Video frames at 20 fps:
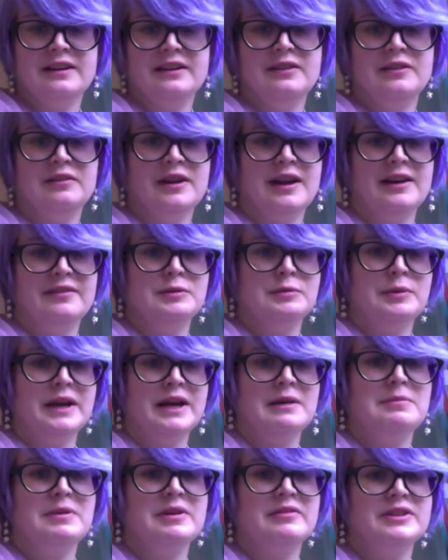You don't have to wake
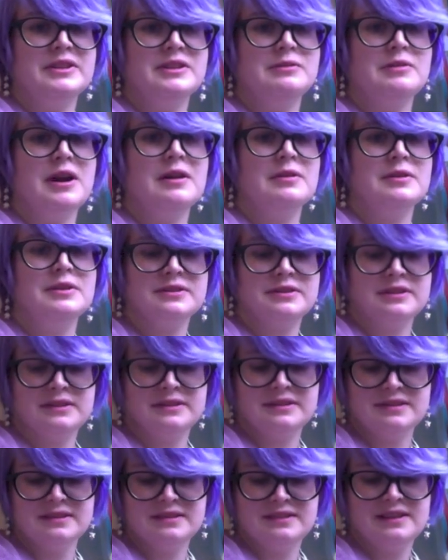up every 2 hours
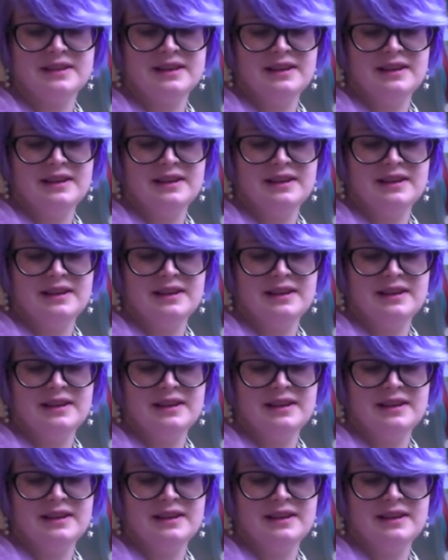because